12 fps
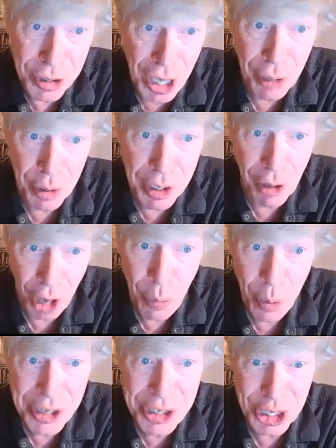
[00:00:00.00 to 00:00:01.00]
he
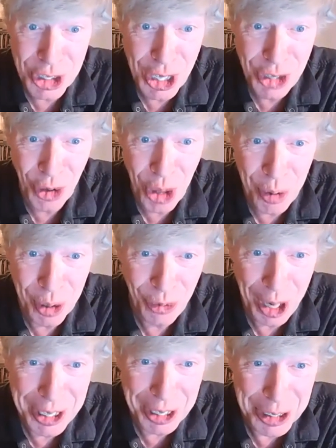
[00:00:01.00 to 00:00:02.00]
was successful in
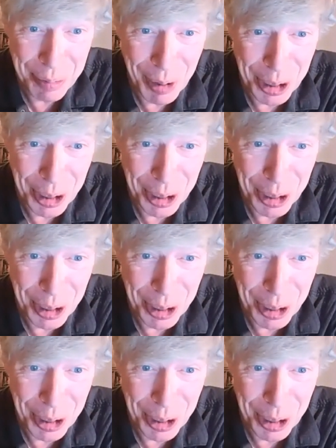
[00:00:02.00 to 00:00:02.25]
finding the brother